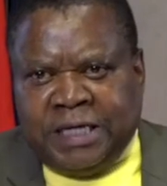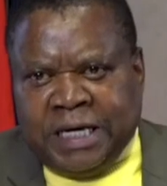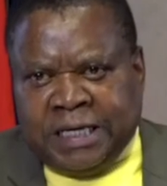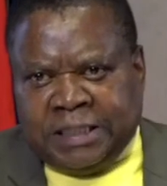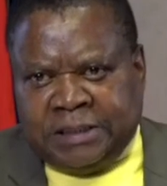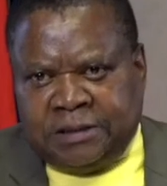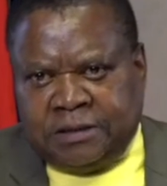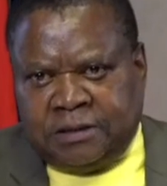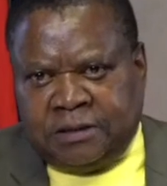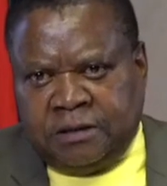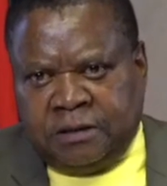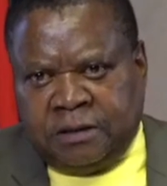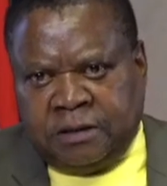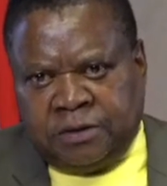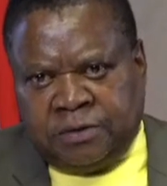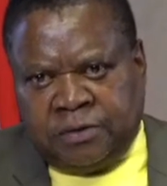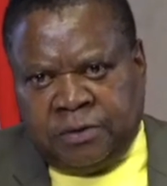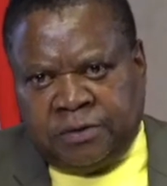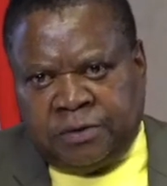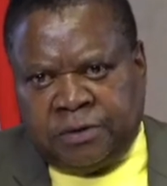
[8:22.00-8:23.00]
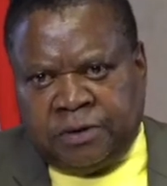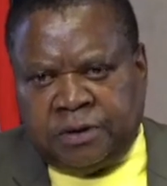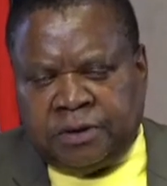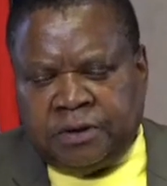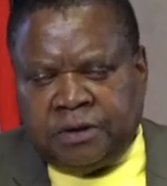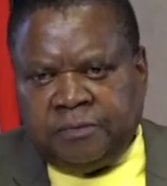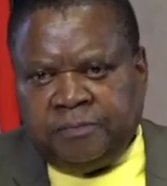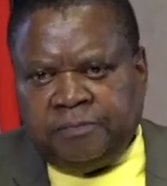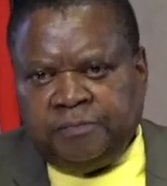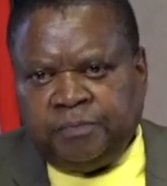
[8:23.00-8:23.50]
less
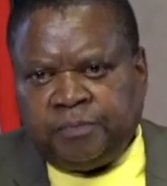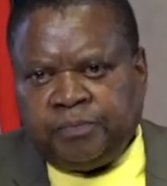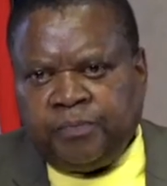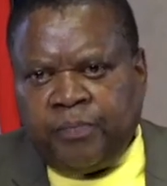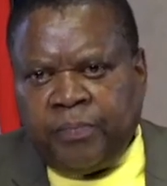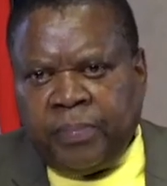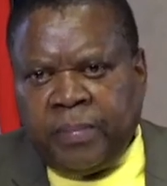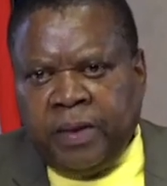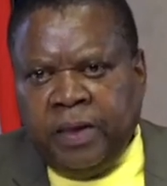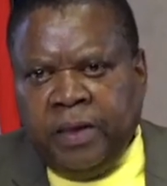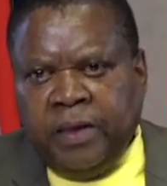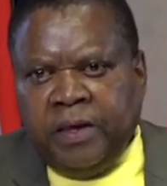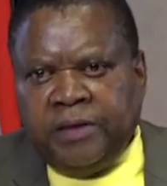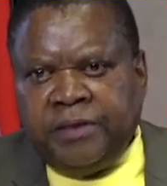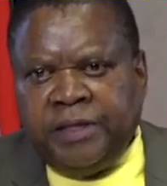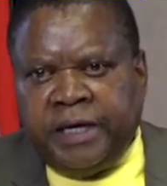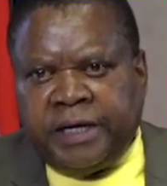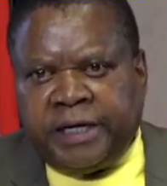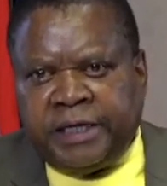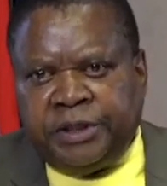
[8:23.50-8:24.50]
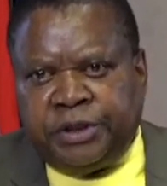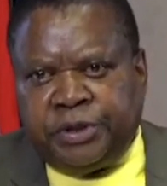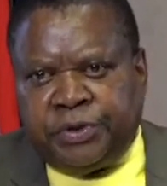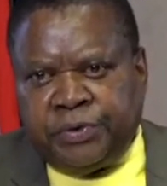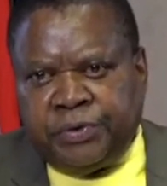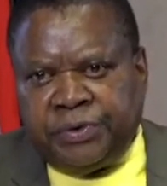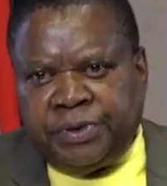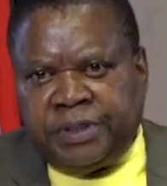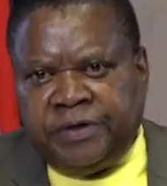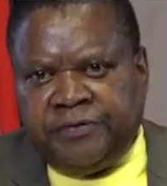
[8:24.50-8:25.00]
resources. The
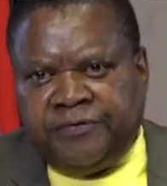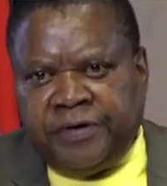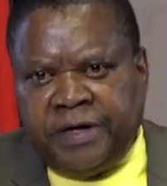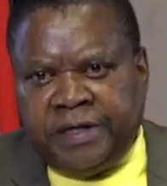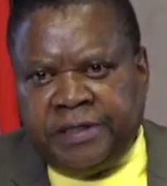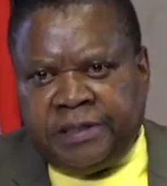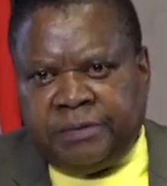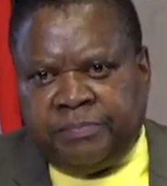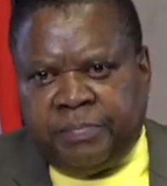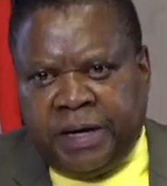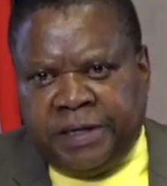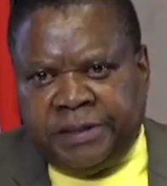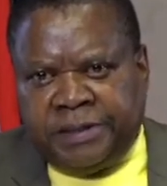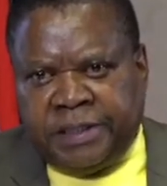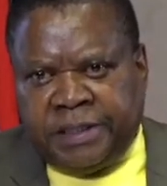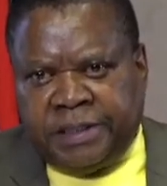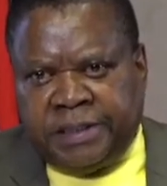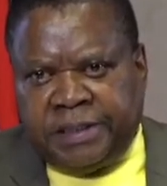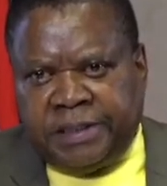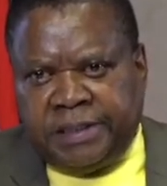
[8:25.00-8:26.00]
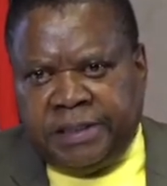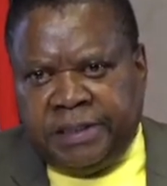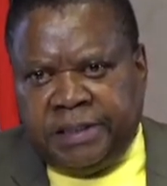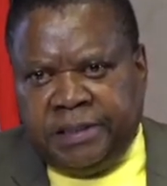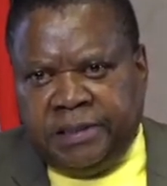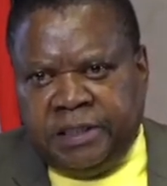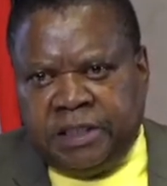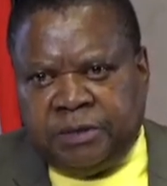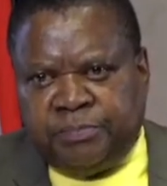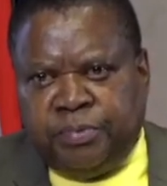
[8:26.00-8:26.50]
reduced defense budget
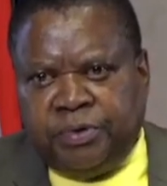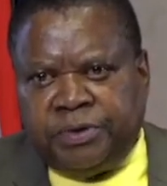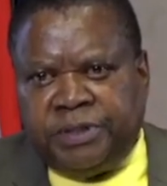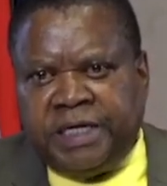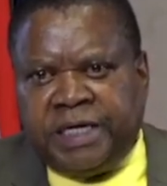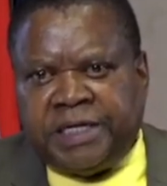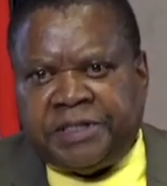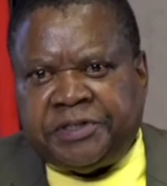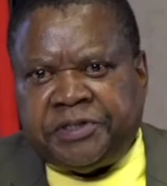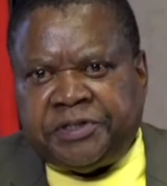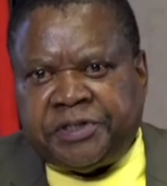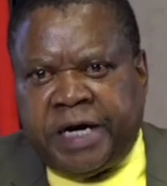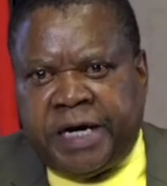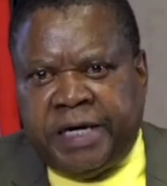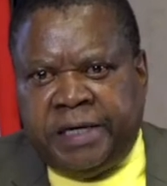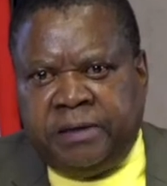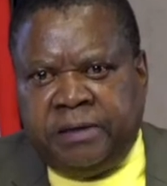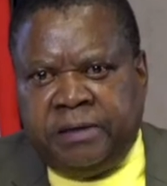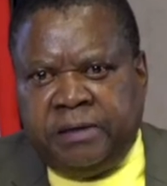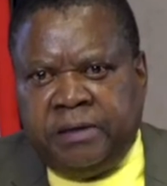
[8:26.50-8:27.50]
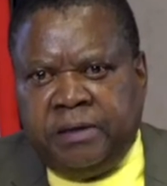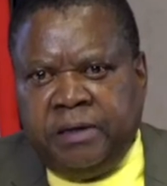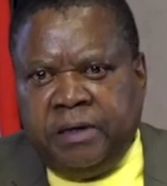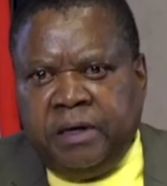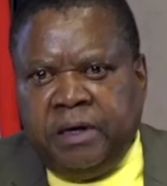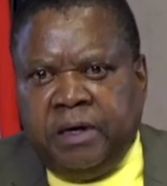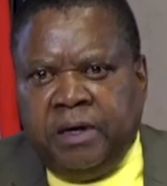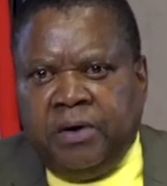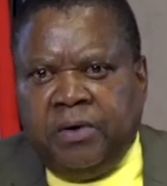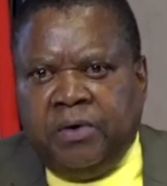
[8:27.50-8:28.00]
is putting a strain
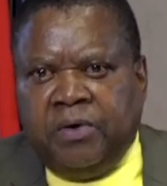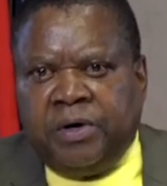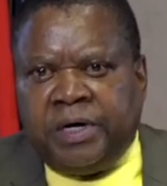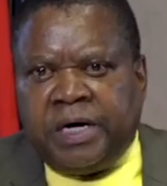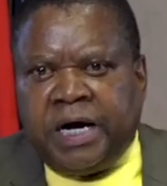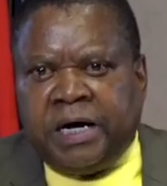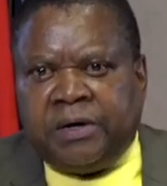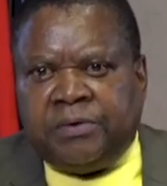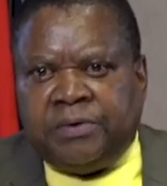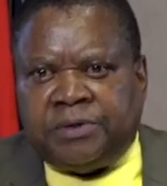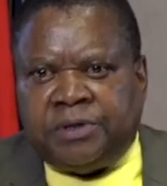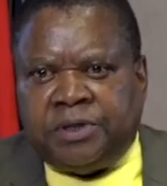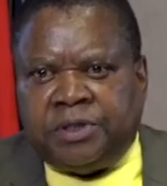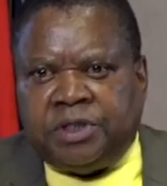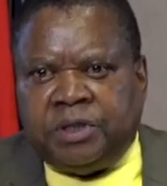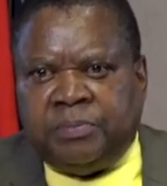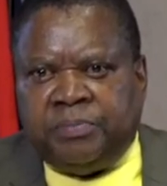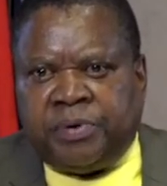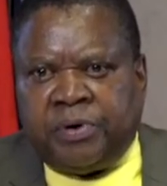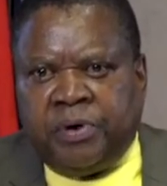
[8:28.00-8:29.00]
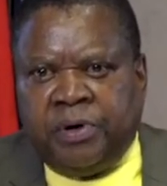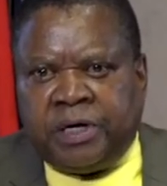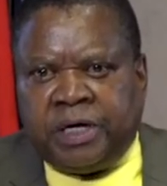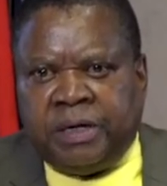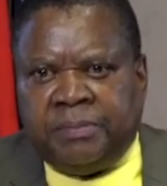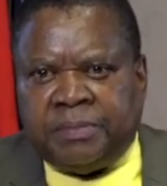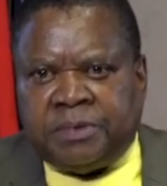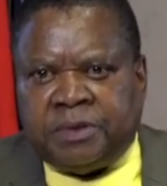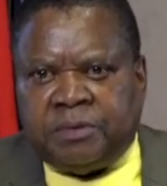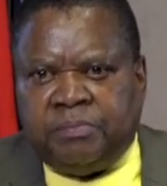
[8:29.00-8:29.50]
on acquisition
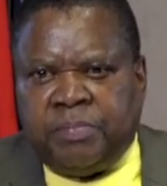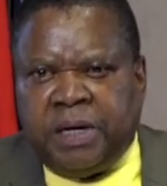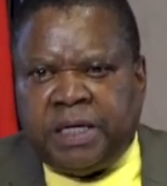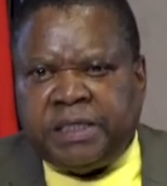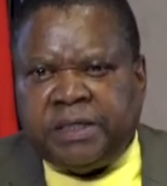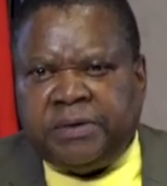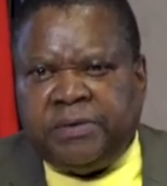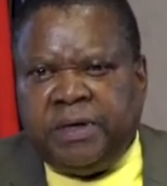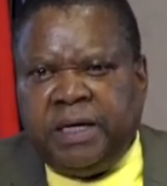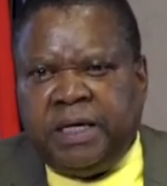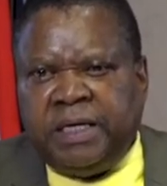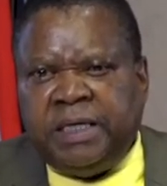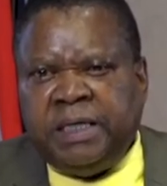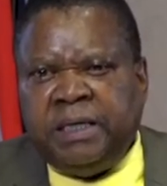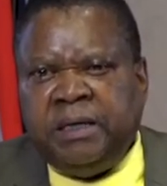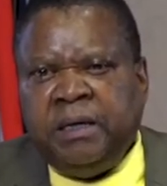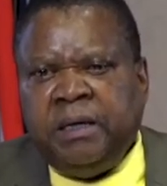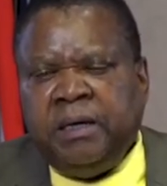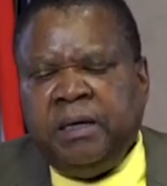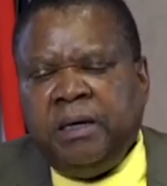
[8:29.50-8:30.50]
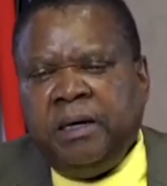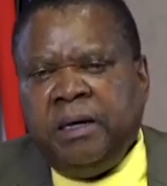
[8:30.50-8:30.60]
programs, particularly